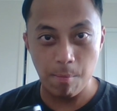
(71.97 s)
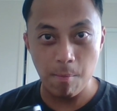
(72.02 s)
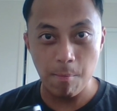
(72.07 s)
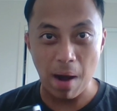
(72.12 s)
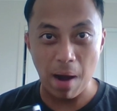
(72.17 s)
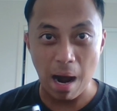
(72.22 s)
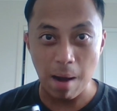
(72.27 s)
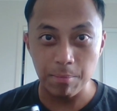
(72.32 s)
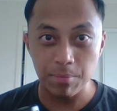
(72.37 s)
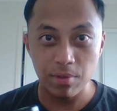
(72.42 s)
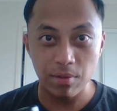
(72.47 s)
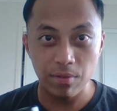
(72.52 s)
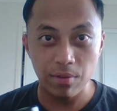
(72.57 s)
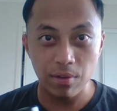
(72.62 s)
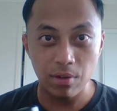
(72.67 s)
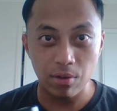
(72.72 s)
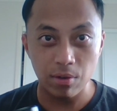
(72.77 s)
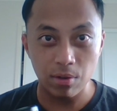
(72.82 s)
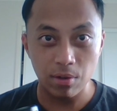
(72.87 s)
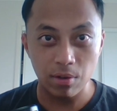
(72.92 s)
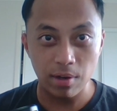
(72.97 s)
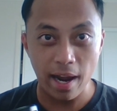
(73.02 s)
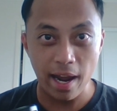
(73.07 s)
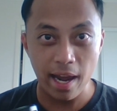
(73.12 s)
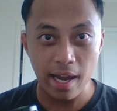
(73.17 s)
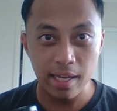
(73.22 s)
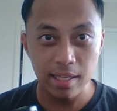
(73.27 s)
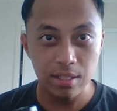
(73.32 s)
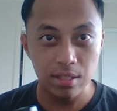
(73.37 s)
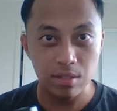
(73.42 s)
palms of your
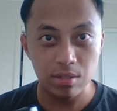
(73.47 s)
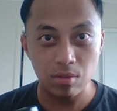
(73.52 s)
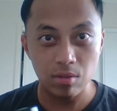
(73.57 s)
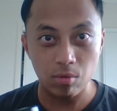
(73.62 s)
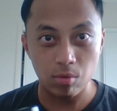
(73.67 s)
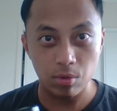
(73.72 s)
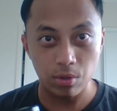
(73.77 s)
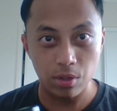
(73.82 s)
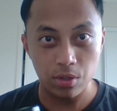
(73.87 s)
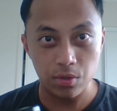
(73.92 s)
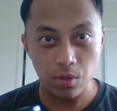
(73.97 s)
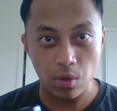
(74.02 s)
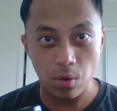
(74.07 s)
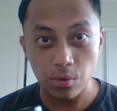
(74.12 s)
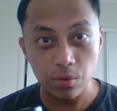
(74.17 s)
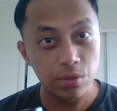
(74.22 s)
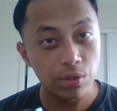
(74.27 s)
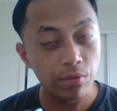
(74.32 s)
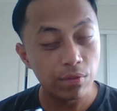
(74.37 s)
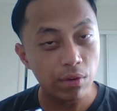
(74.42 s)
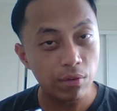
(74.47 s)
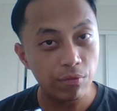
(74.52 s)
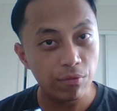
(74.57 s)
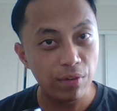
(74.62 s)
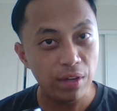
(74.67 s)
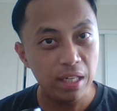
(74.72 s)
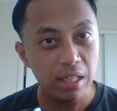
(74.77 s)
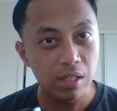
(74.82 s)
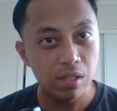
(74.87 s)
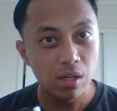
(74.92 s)
hands or the soles of your
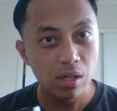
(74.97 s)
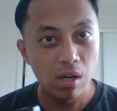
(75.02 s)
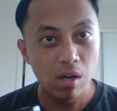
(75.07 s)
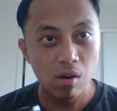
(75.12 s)
feet,